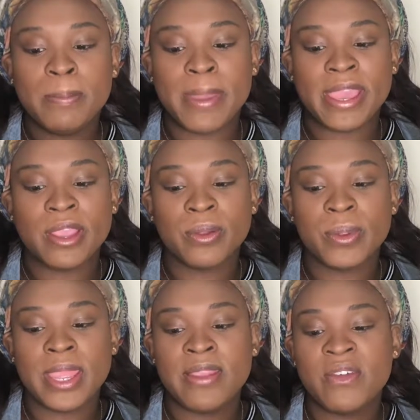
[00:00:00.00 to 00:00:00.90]

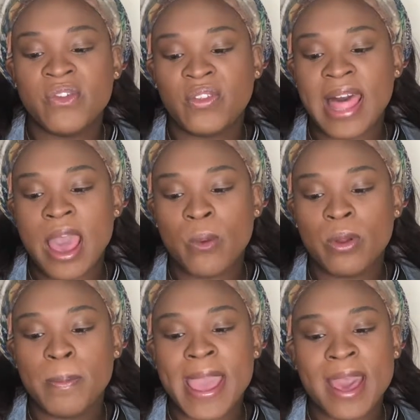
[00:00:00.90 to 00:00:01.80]
Bakery
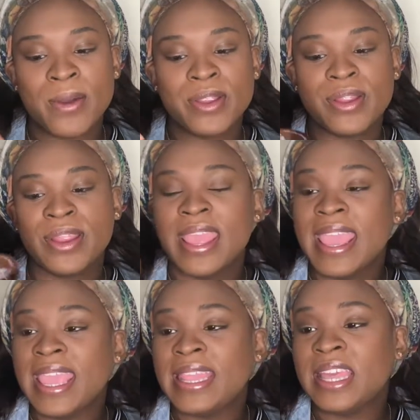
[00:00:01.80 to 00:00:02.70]
flour powder
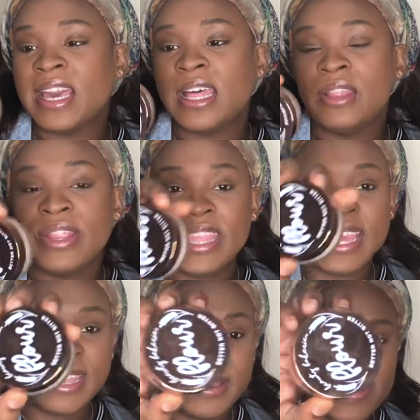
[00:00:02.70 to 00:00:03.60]
in the color
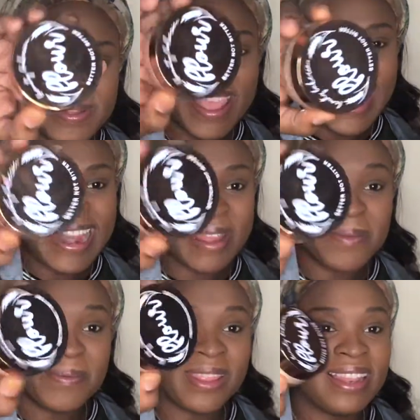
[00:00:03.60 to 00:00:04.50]
yellow, and I
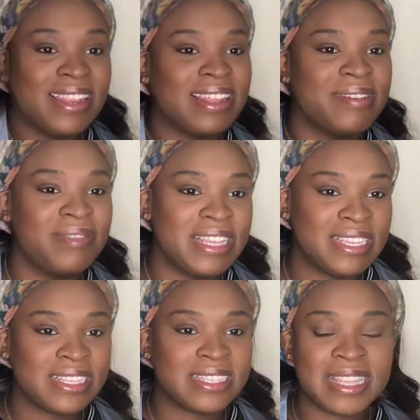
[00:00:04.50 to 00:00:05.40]
really love
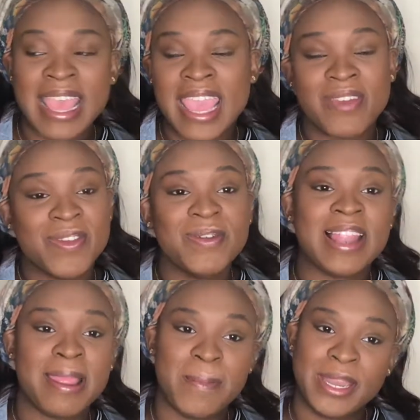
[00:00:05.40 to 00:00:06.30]
this. If you would
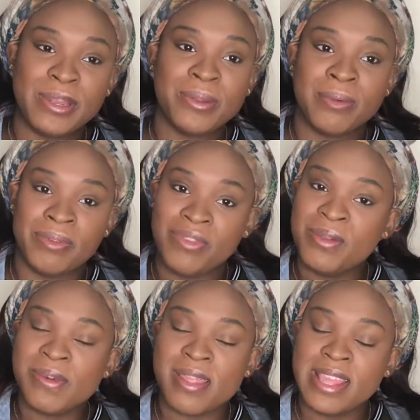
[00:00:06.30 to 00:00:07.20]
like me to do a
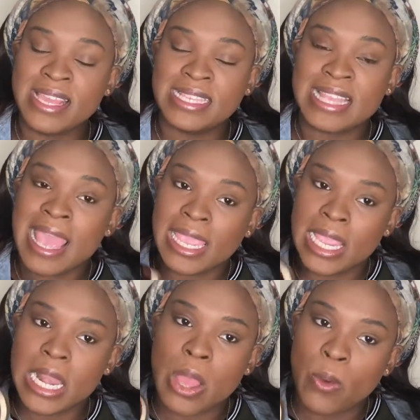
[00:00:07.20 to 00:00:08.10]
review on this,
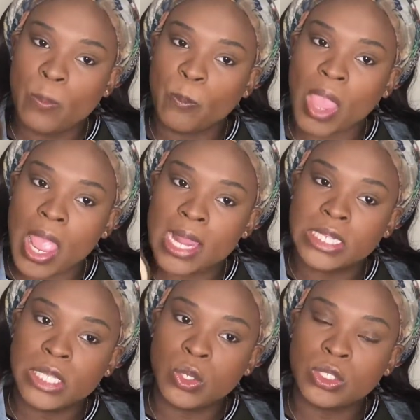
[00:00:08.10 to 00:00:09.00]
you know, I
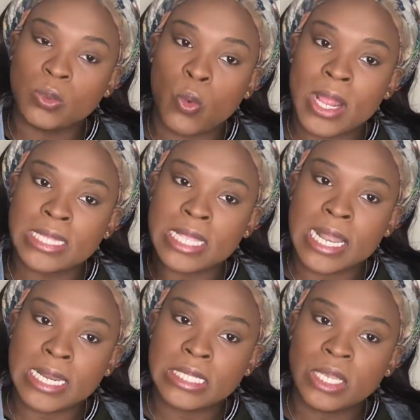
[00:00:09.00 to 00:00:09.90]
done told you once and
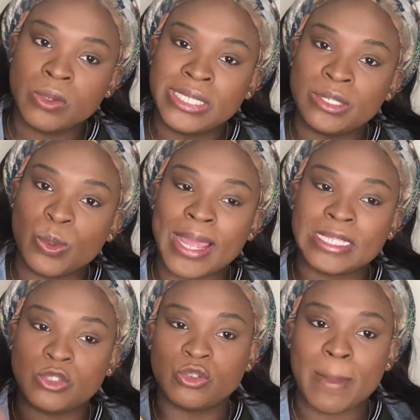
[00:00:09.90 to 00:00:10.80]
I done told you
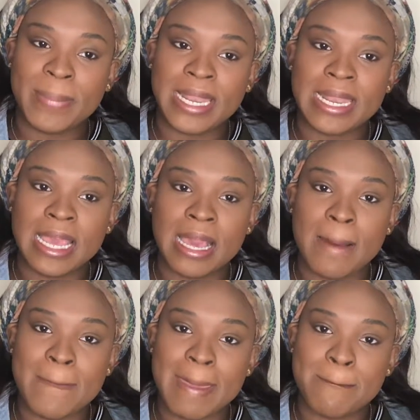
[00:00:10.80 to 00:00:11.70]
twice. Drop it in the
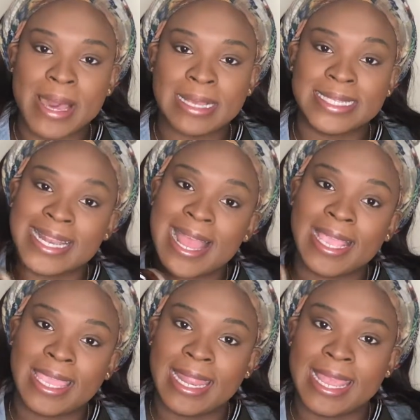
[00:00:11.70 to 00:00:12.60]
comment box and I
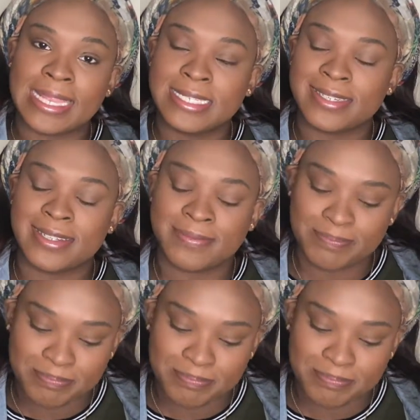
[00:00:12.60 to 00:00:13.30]
get at you.